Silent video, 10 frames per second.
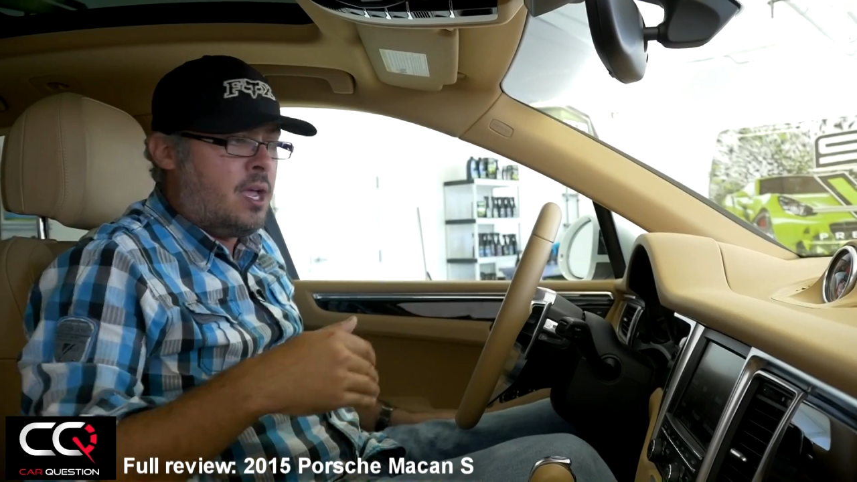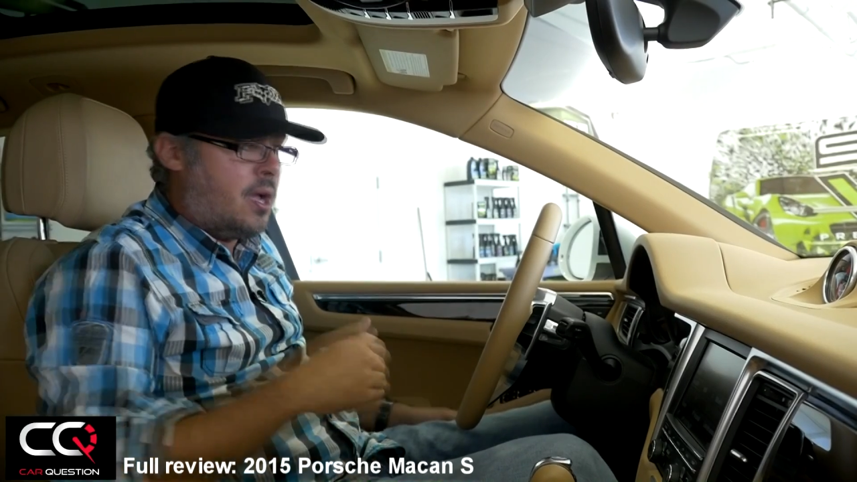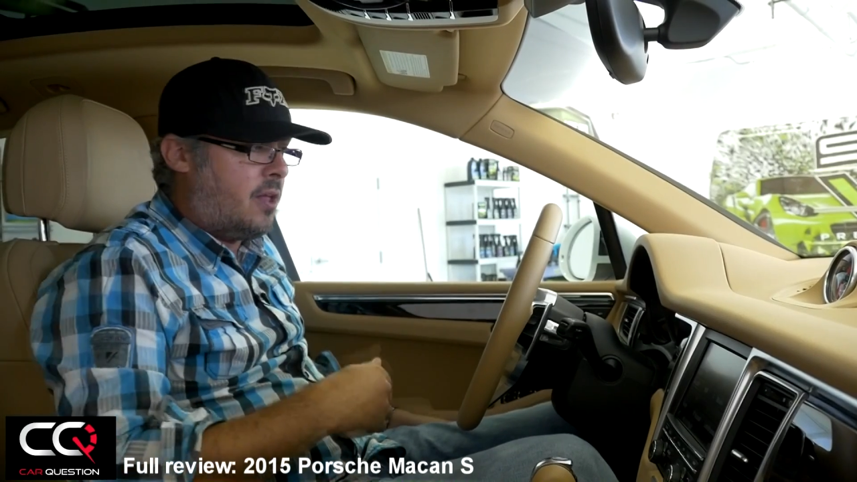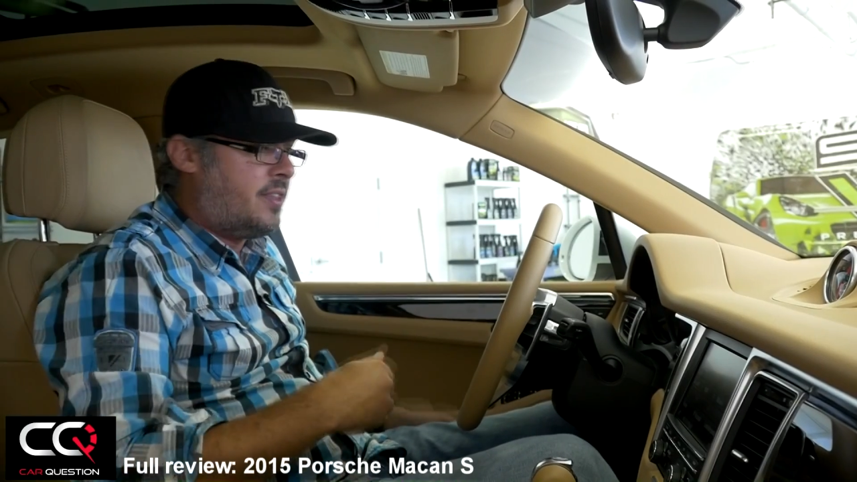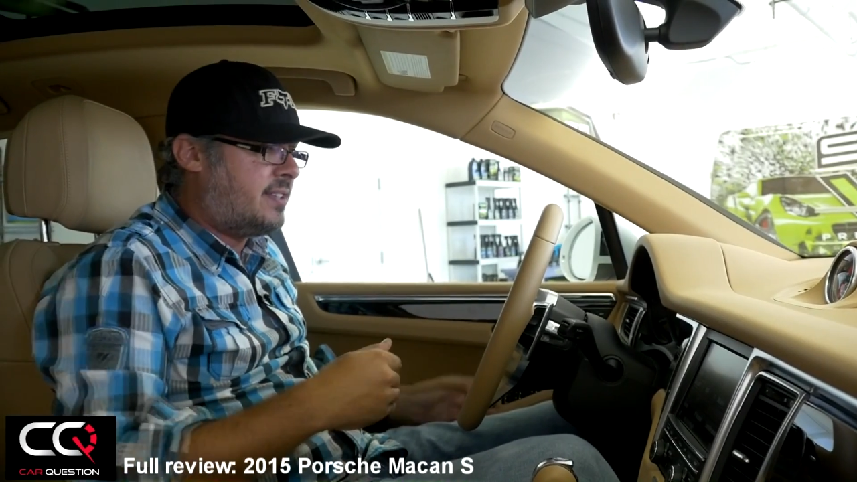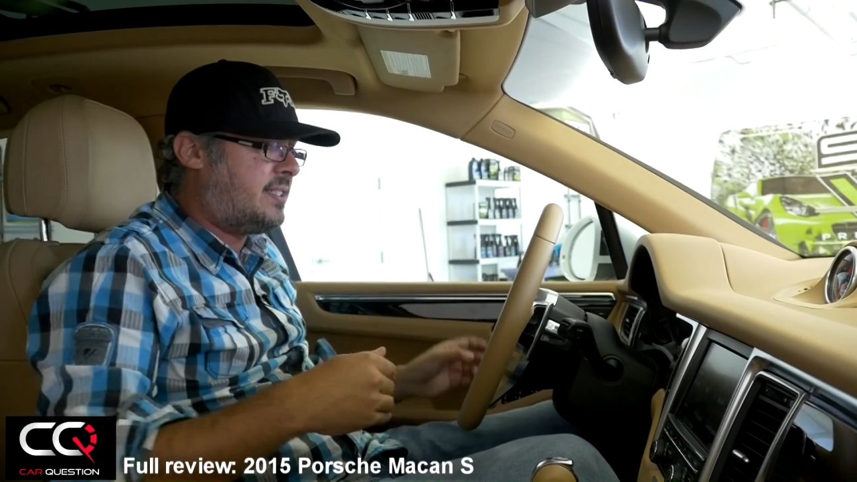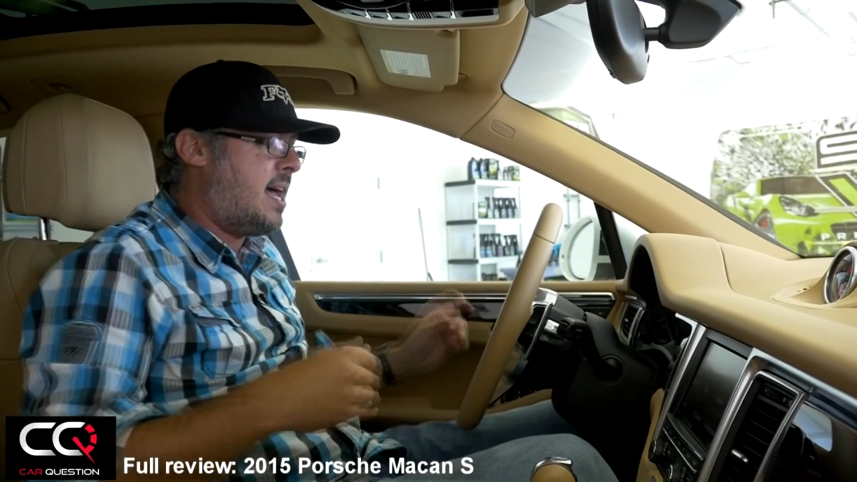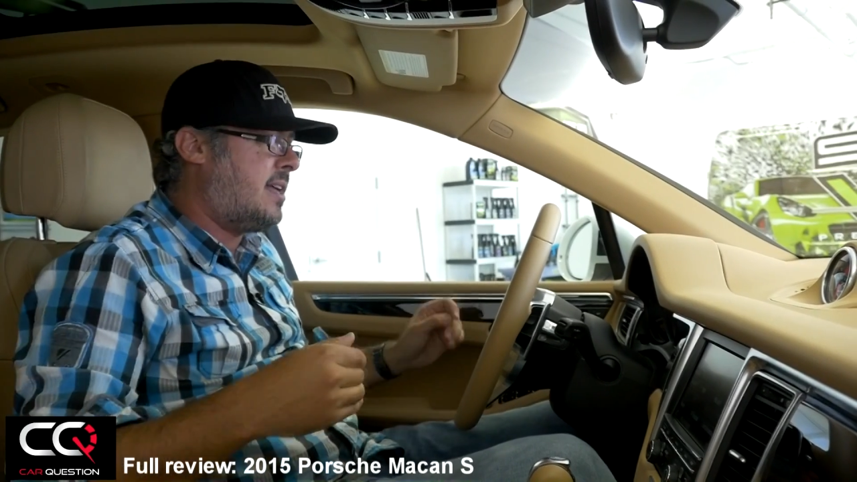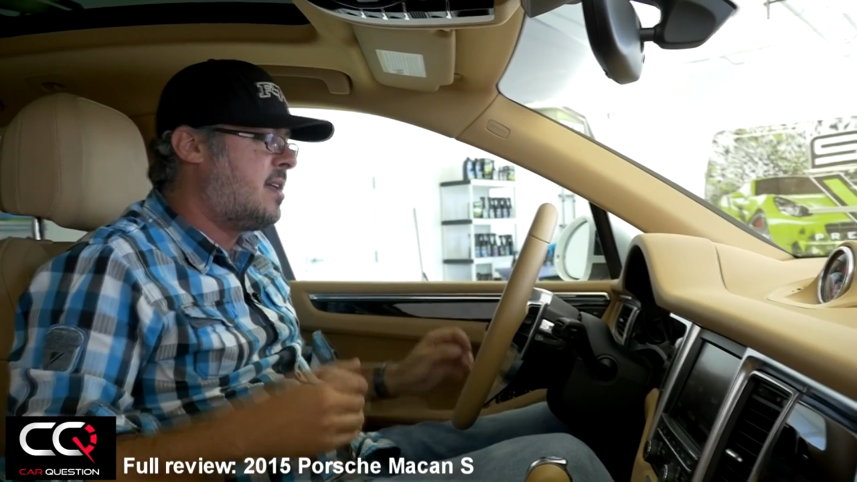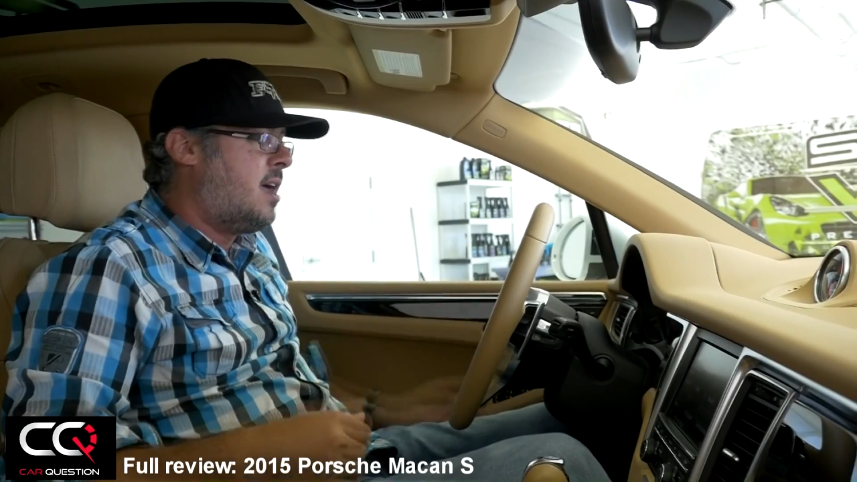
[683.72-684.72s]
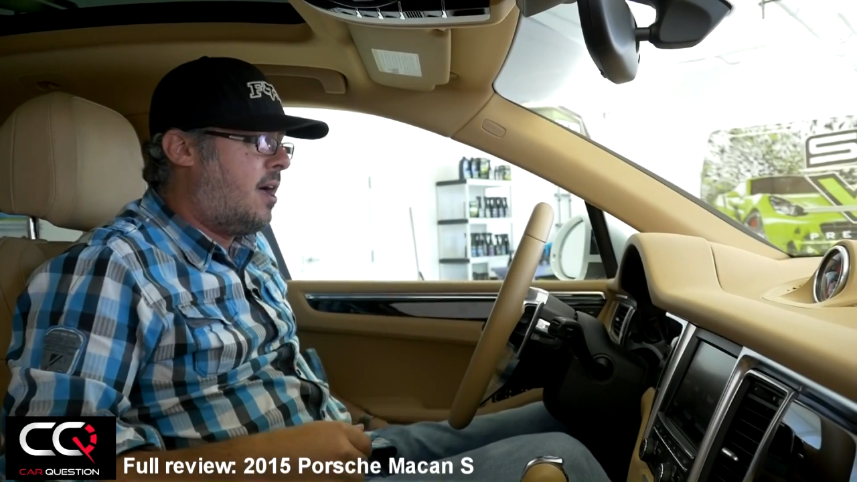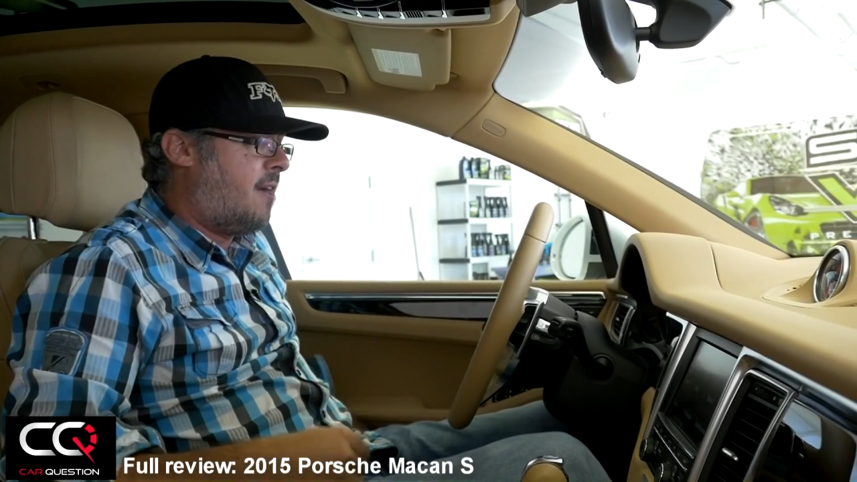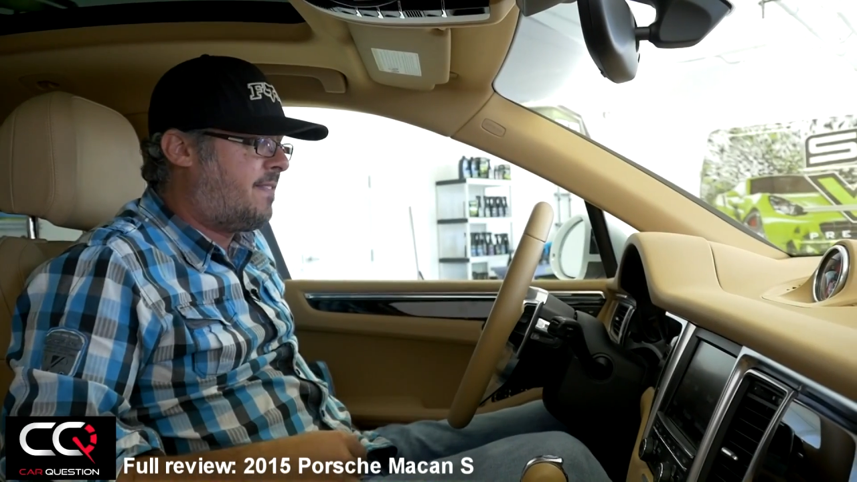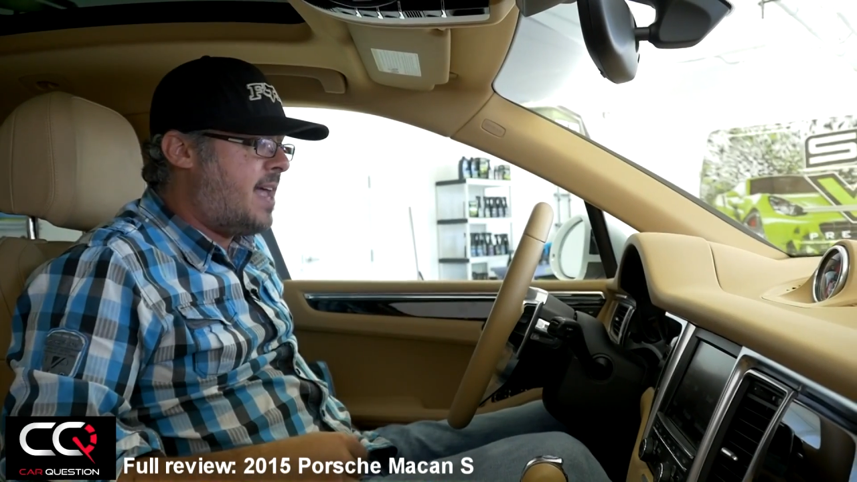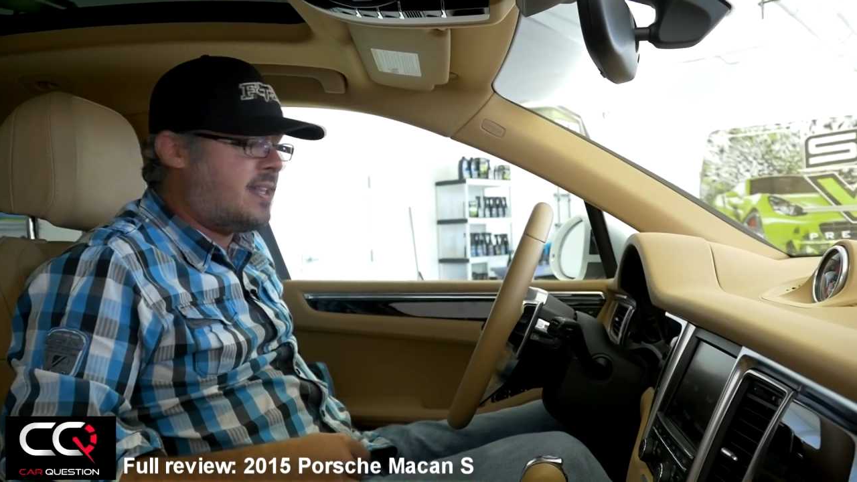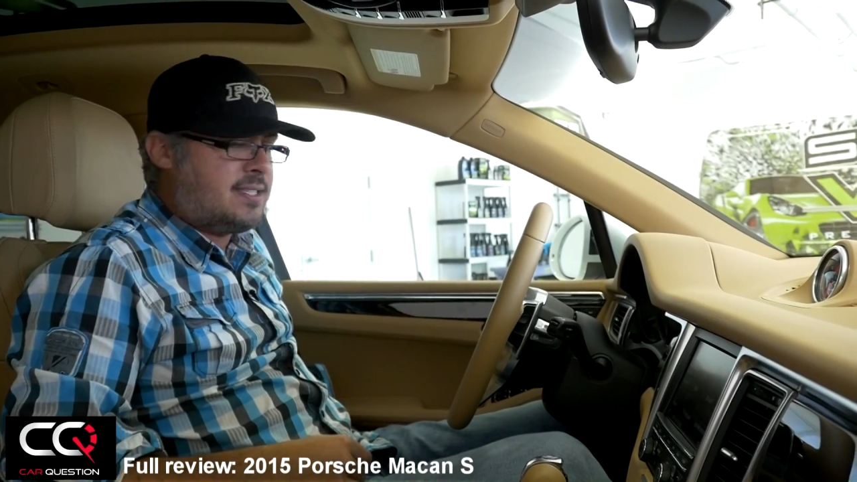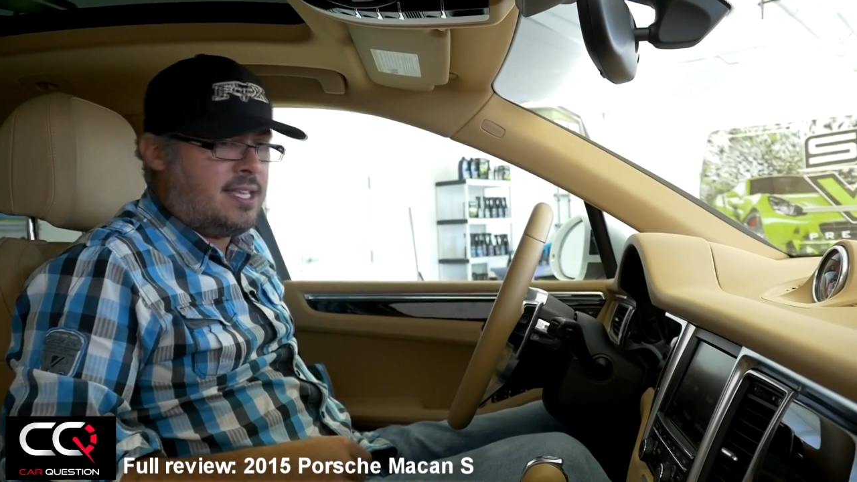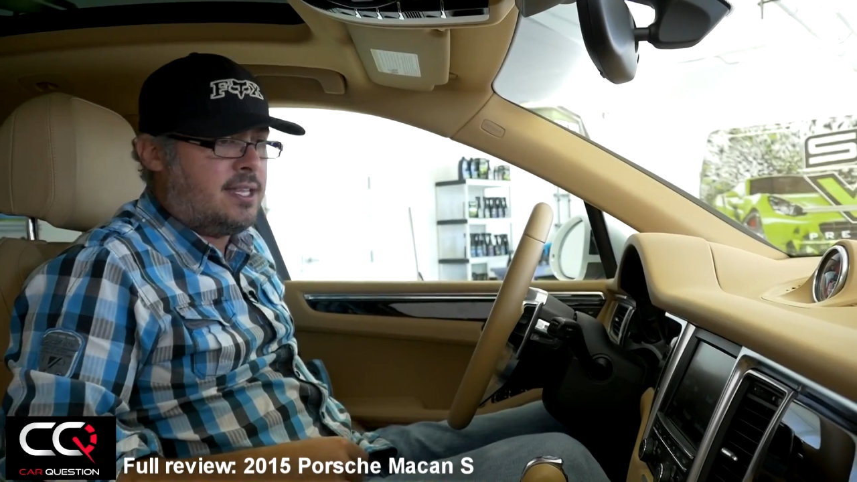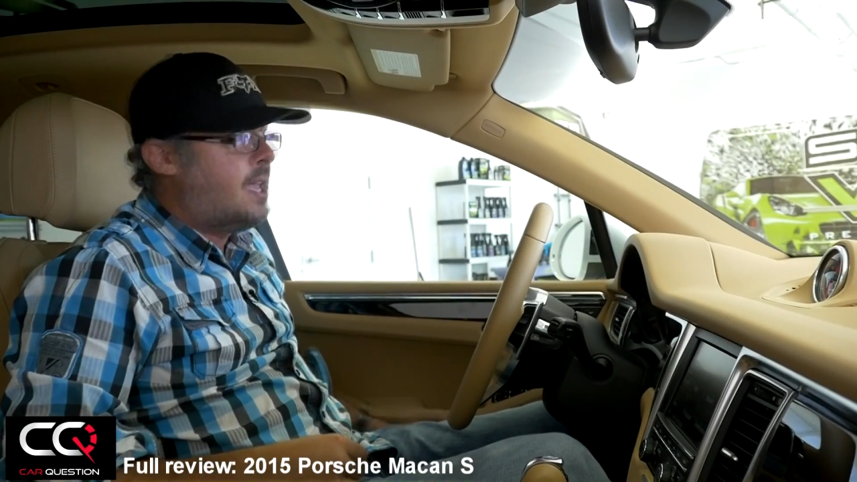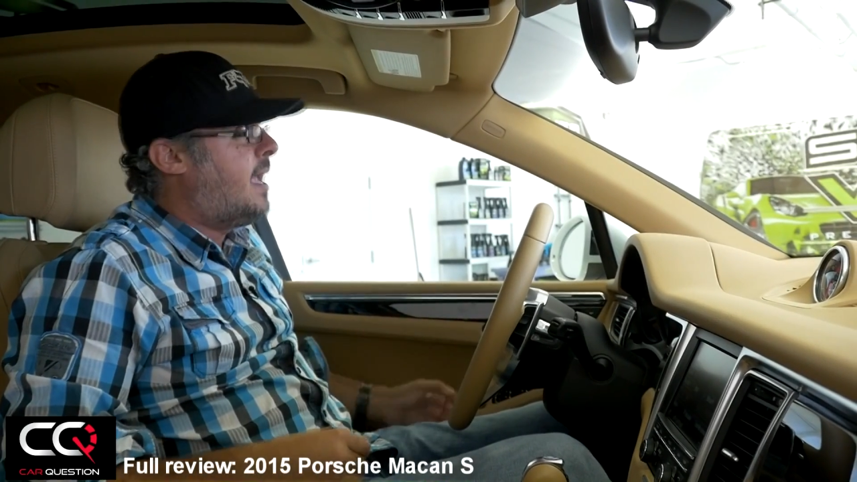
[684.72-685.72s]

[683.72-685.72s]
on the side of that seat,